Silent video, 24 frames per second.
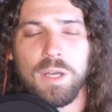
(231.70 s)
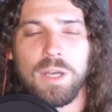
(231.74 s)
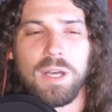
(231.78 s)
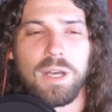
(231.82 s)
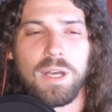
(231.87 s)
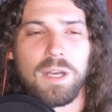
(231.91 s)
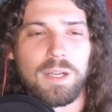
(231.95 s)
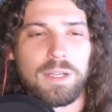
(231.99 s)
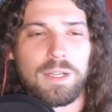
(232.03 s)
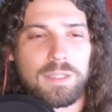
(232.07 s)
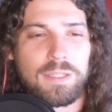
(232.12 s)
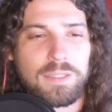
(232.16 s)

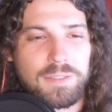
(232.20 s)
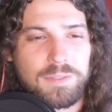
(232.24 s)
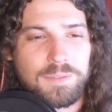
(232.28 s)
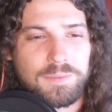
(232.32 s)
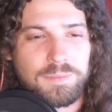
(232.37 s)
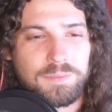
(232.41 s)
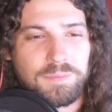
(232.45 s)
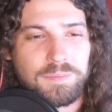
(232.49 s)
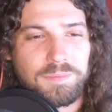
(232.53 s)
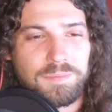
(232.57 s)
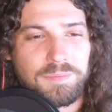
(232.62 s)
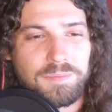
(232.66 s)
But
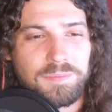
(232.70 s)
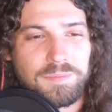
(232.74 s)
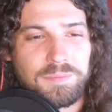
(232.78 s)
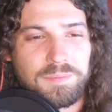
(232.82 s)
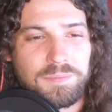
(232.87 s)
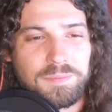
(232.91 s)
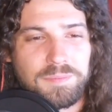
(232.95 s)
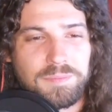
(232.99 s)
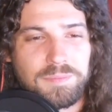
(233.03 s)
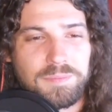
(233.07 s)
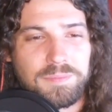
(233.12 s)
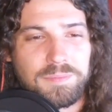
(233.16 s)
seriously,
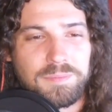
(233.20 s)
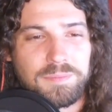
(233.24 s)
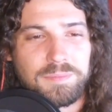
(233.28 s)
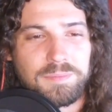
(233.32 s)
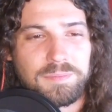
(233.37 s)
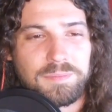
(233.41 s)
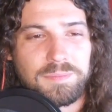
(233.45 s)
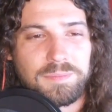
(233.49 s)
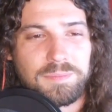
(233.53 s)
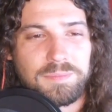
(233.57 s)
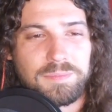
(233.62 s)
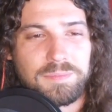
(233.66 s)
those
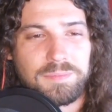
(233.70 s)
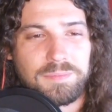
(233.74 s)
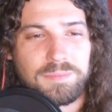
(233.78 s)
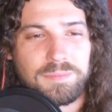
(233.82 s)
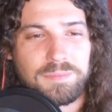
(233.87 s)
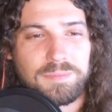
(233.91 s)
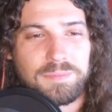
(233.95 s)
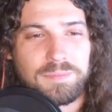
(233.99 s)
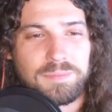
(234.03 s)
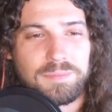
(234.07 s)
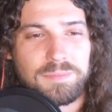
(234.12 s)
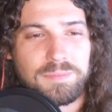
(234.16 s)
kids try
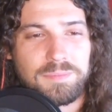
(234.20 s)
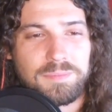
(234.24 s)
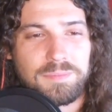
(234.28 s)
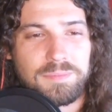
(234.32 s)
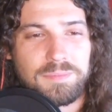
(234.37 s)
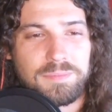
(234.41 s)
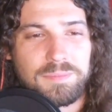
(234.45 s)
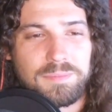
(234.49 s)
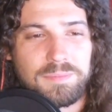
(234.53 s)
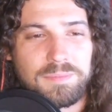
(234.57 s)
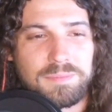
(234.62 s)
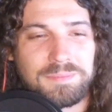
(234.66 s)
hard.
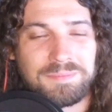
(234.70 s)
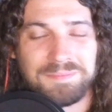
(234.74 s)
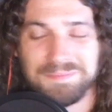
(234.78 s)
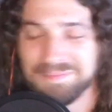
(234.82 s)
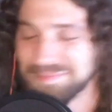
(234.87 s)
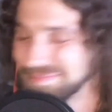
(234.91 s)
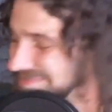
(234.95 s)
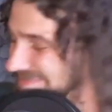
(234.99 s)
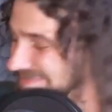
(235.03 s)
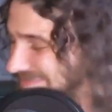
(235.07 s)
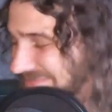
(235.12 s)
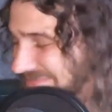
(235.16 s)

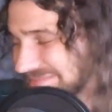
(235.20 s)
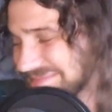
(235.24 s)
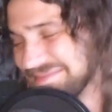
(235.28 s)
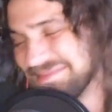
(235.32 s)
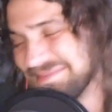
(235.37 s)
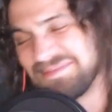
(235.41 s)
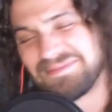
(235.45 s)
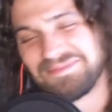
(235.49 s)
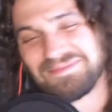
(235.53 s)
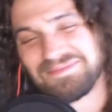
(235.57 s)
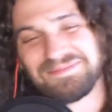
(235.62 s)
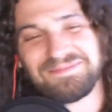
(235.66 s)
That's a
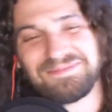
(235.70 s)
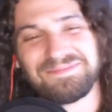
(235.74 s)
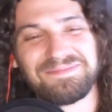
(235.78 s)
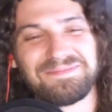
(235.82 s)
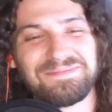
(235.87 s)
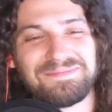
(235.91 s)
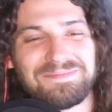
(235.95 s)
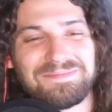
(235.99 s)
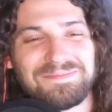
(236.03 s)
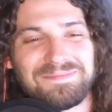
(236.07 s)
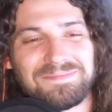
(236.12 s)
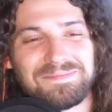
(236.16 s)
good
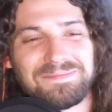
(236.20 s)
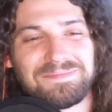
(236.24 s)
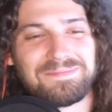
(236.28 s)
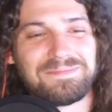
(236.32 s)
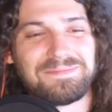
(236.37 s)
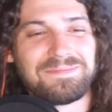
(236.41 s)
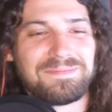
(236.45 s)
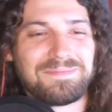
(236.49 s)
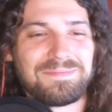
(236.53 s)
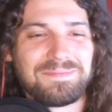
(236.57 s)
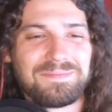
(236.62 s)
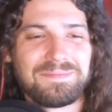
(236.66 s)

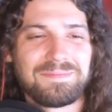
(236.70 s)
Oriental.